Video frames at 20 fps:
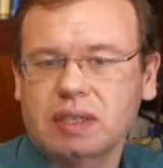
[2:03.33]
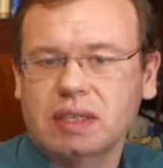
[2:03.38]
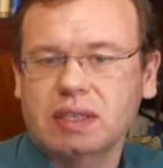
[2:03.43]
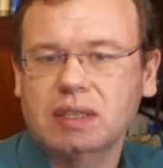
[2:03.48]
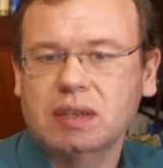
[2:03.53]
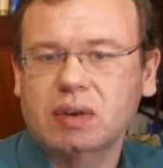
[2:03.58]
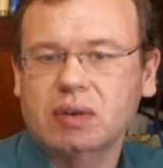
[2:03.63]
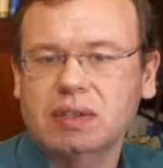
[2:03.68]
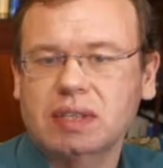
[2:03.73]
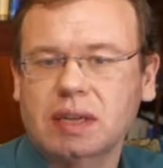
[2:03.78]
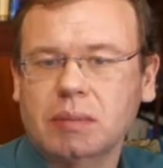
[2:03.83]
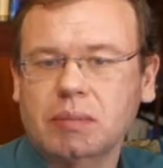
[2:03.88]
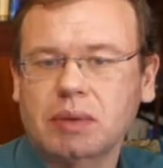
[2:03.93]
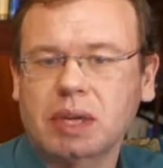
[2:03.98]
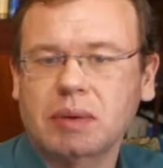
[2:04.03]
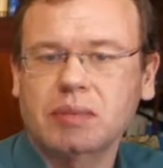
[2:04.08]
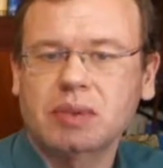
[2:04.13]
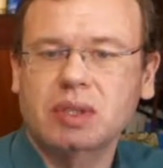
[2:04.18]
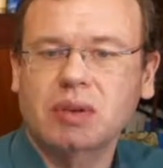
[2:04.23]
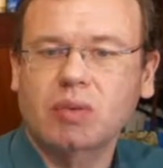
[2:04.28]
So
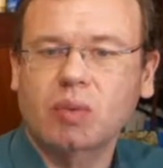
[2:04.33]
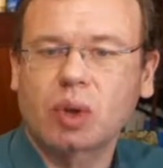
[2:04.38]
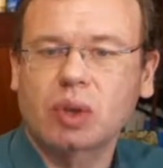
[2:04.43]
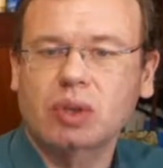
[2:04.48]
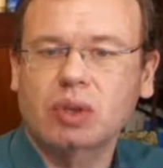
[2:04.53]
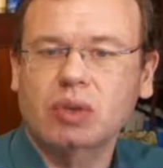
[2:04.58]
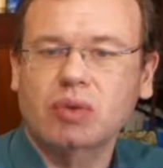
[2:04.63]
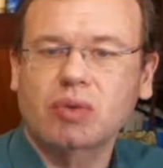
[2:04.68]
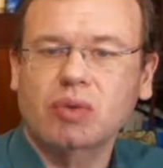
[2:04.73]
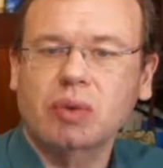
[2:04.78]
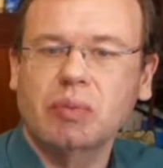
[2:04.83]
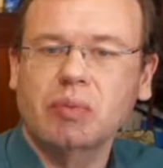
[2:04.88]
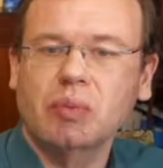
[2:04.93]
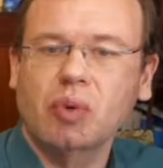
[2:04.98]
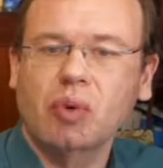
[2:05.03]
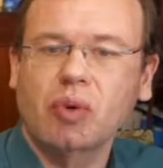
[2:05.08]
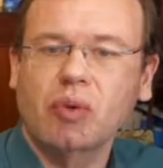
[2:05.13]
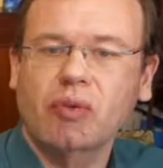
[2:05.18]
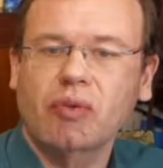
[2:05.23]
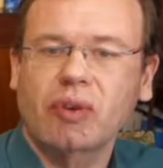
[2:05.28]
sometimes you want to
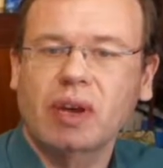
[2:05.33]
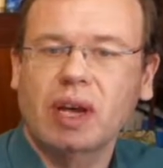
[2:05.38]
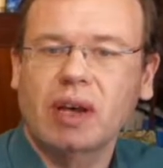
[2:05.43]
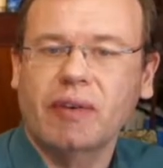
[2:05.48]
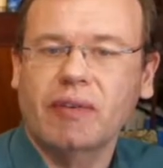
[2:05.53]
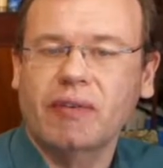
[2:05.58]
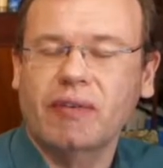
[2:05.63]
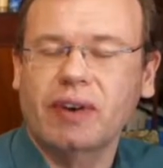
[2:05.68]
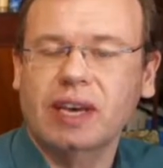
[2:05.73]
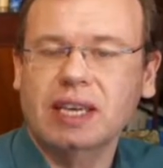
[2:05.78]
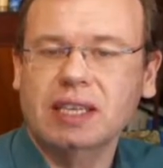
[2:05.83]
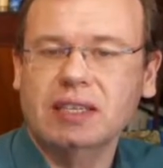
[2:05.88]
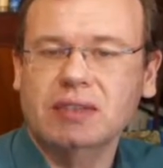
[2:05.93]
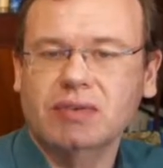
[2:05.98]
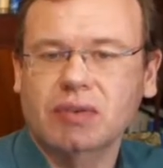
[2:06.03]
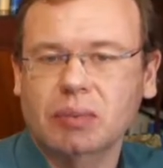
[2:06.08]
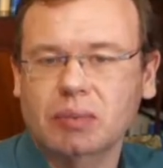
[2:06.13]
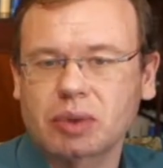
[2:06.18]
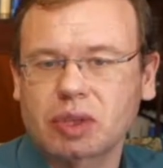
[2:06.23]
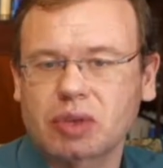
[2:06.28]
remove things
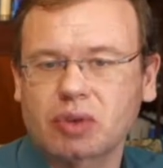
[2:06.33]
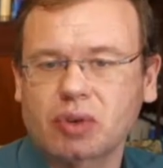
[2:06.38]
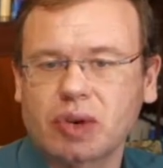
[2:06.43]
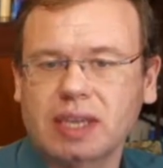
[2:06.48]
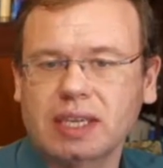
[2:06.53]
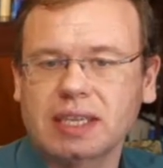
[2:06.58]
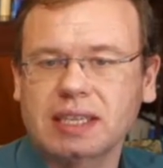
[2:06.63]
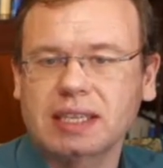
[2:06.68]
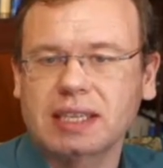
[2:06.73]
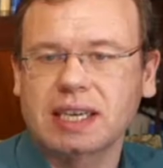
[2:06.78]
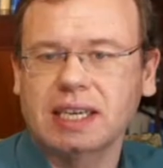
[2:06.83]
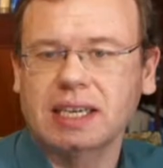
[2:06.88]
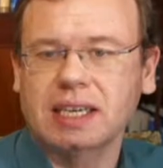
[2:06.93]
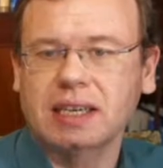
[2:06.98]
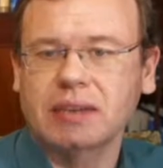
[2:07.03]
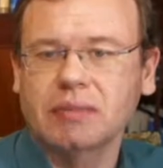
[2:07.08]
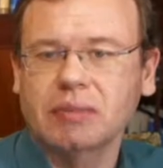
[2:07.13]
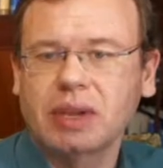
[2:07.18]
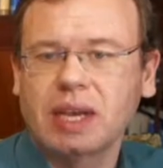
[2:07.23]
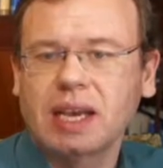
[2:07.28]
from the training
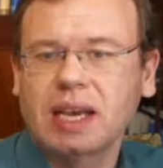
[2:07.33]
data.